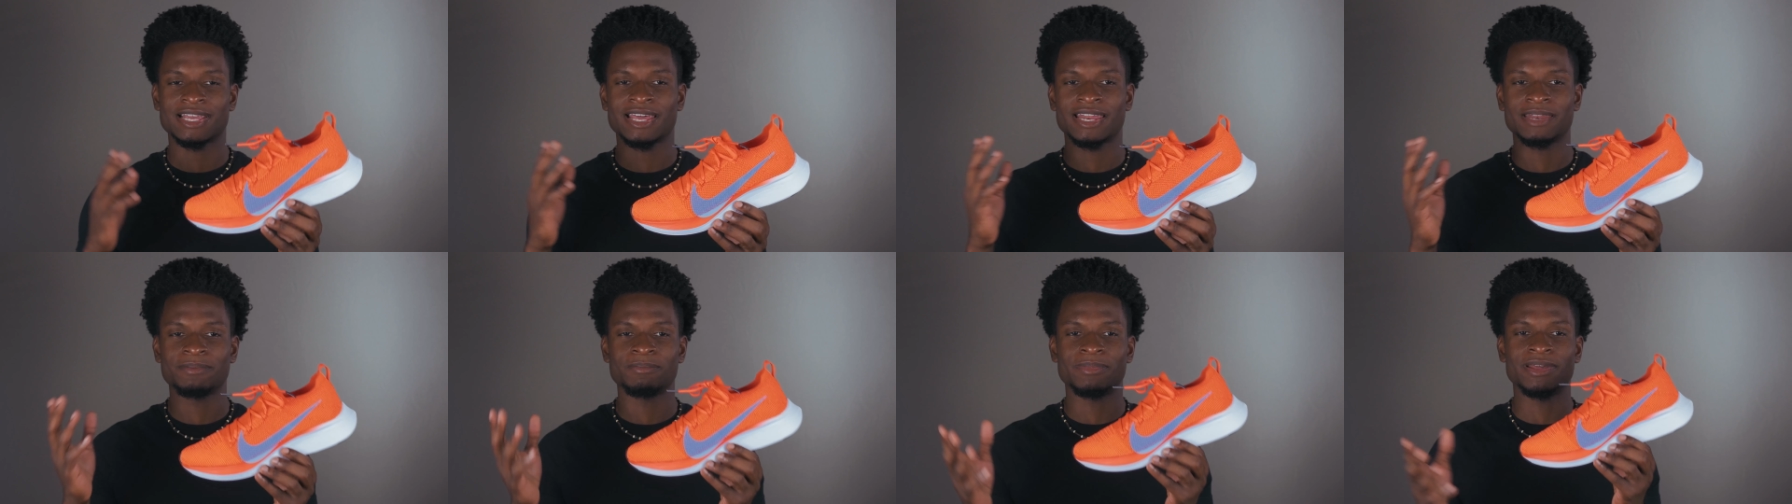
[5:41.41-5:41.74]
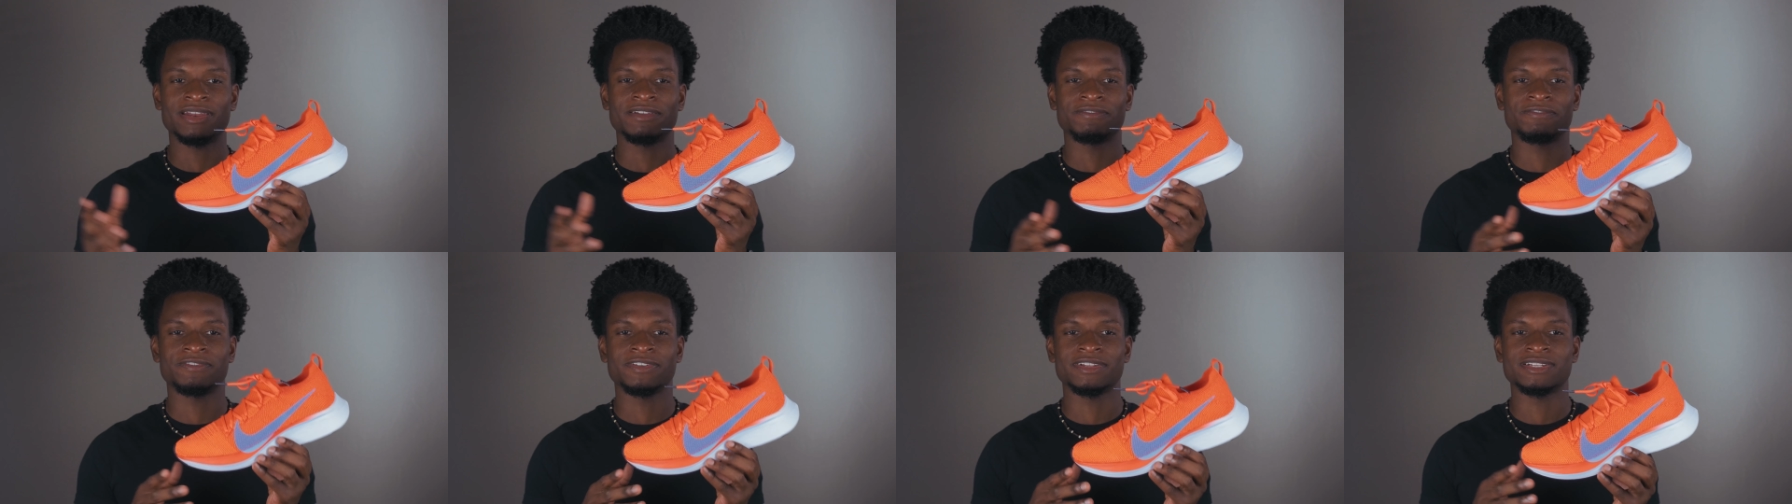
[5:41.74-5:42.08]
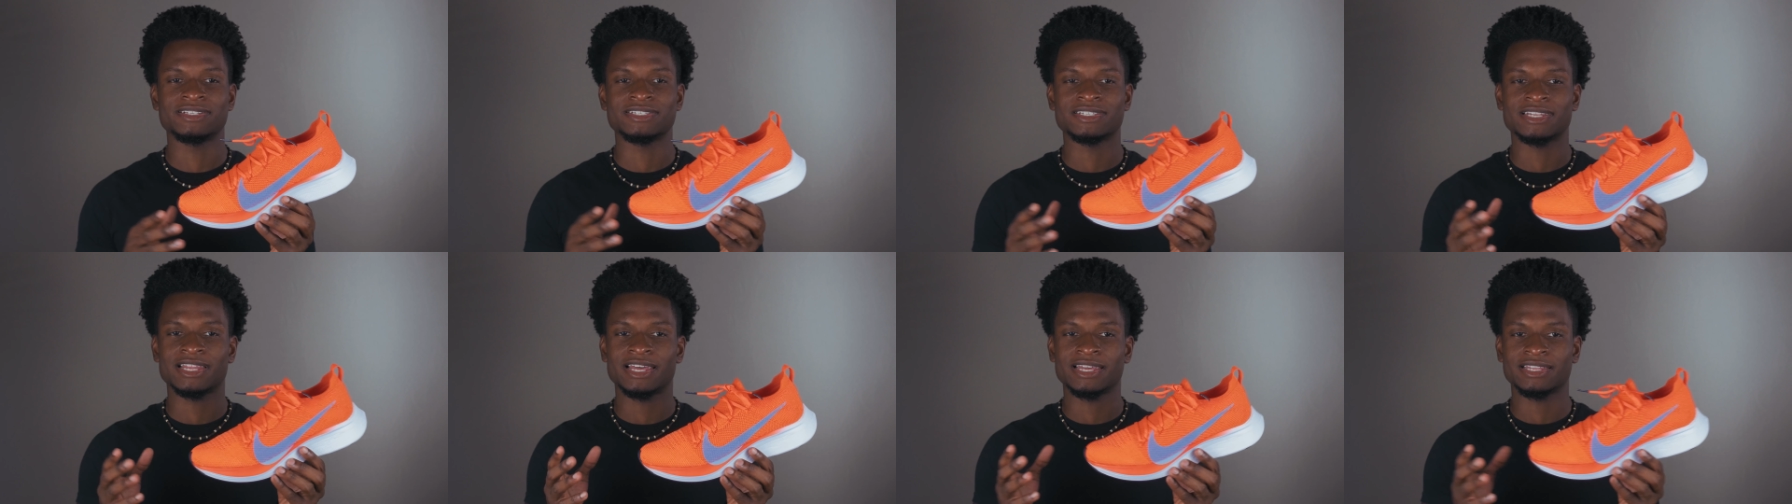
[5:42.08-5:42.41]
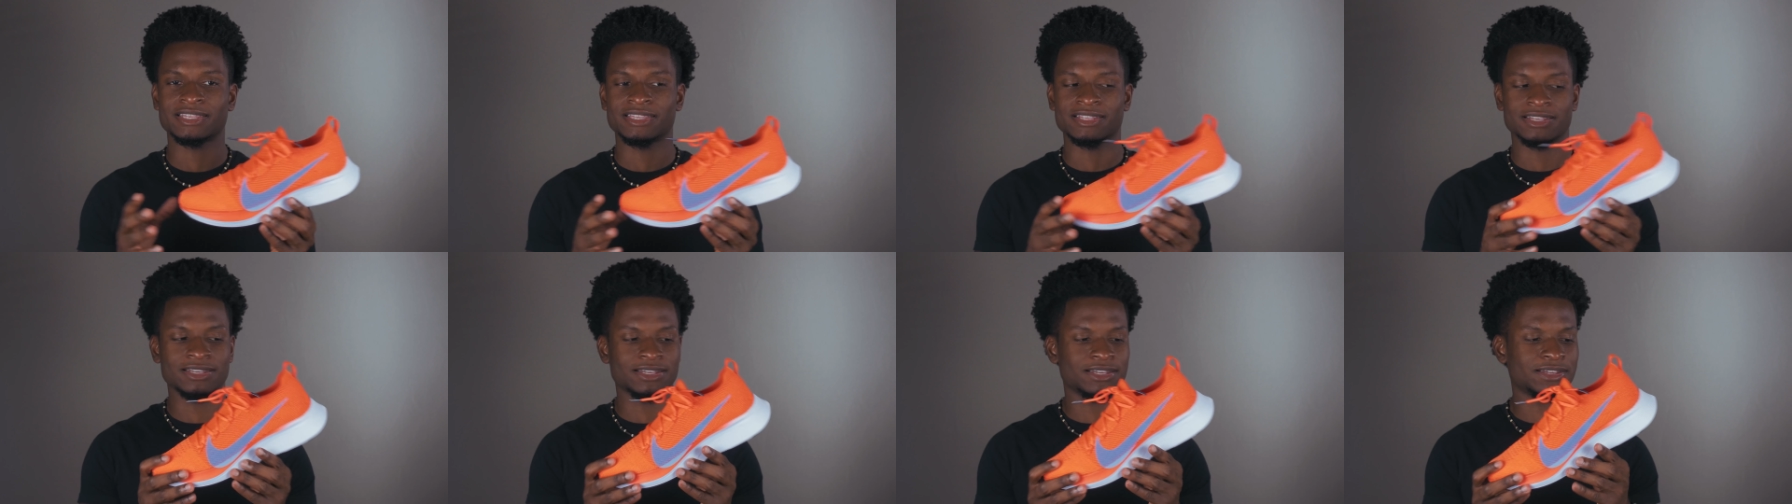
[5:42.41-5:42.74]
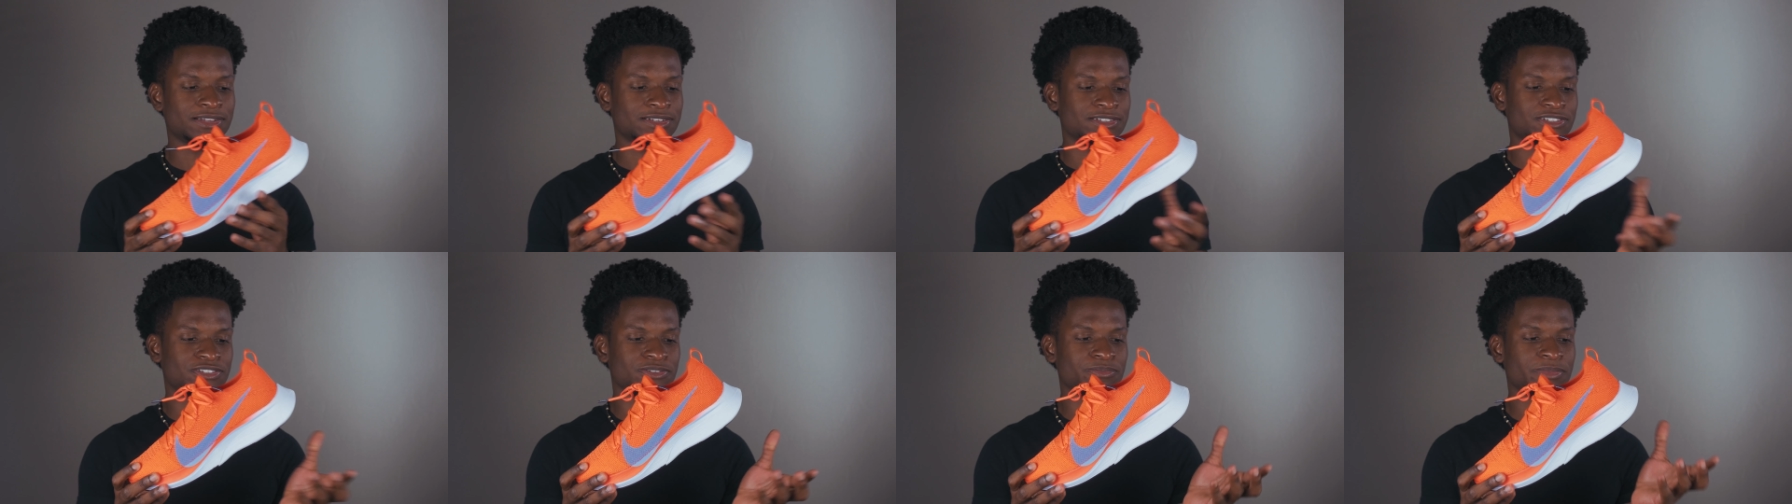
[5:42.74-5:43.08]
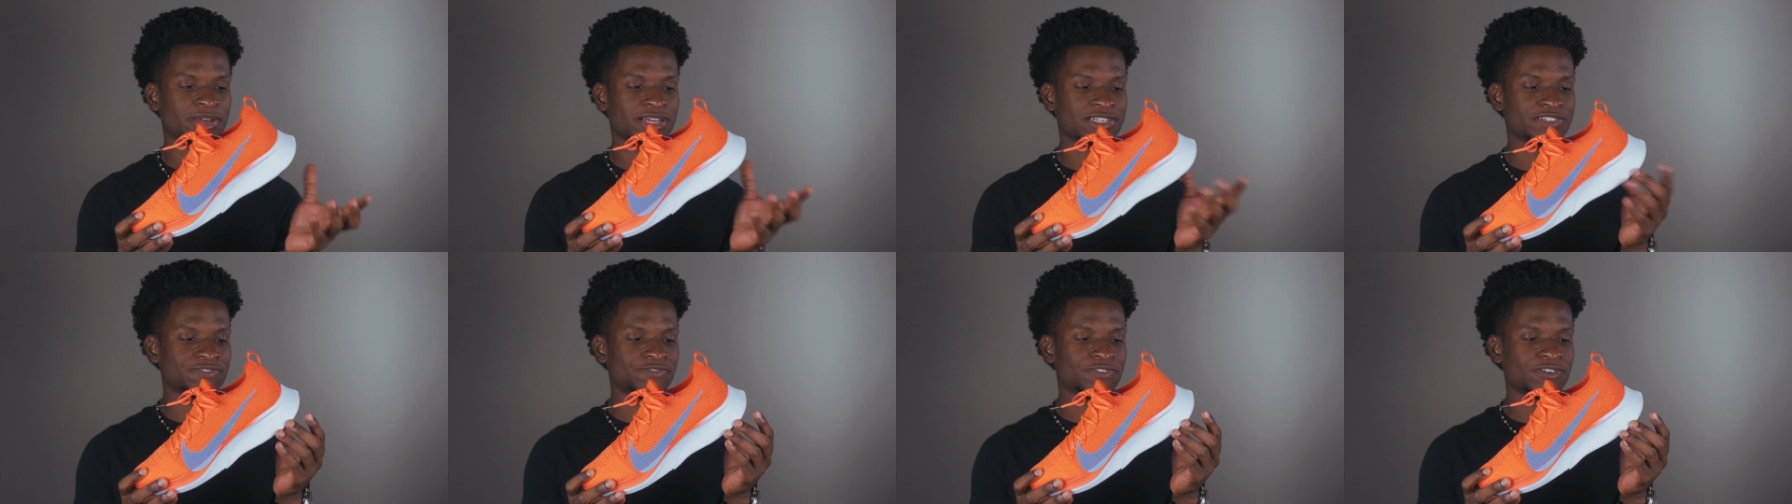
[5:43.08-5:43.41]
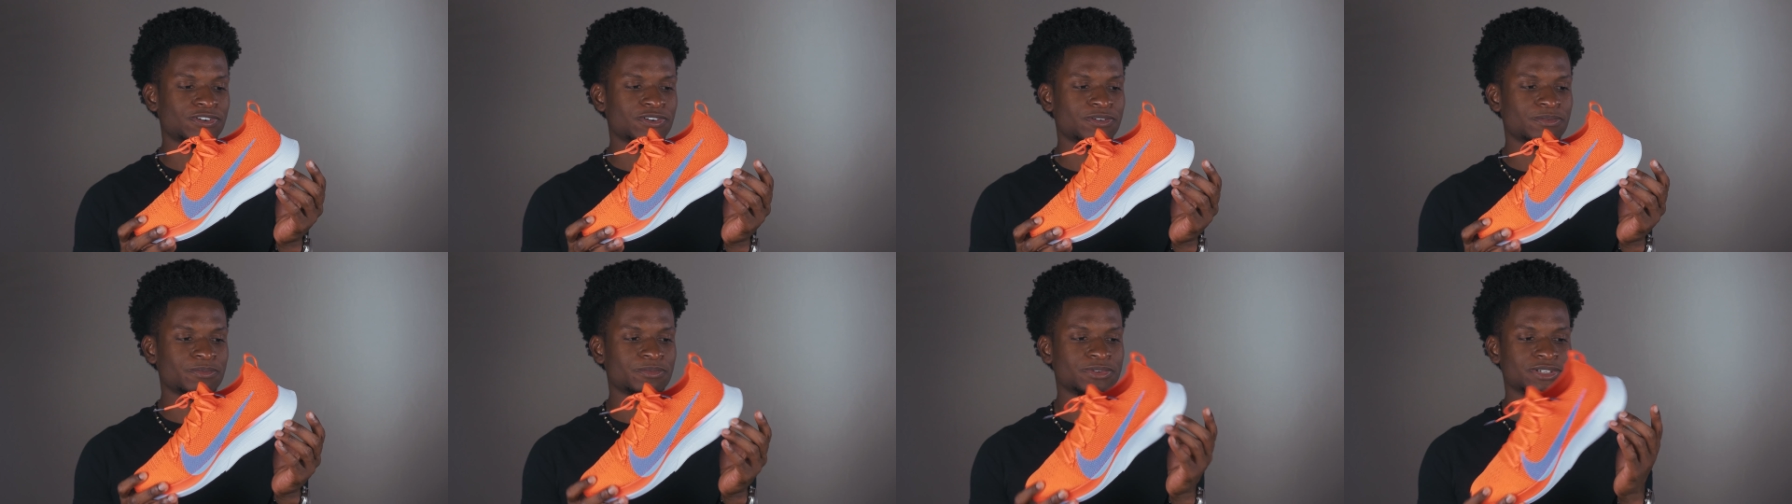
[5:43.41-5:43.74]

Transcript: added benefits like the Zoom X foam,